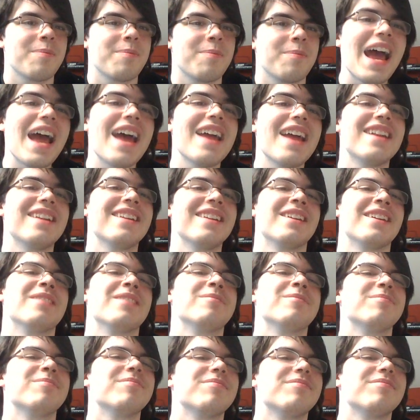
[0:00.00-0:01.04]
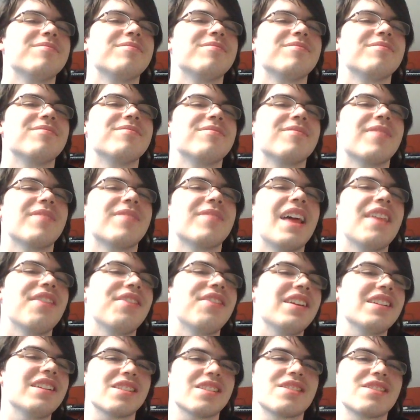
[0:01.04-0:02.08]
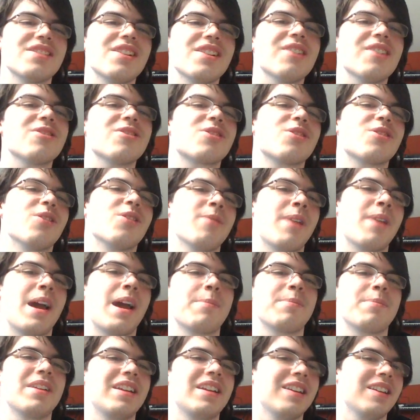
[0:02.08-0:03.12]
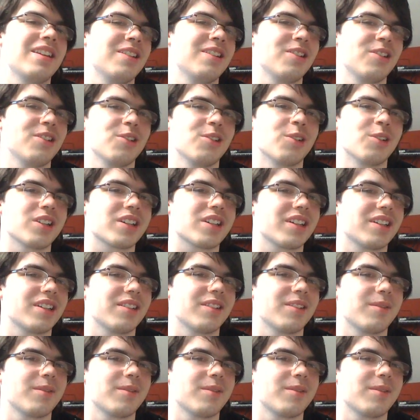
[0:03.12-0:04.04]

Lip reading: Then there's a snowstorm happening in New York.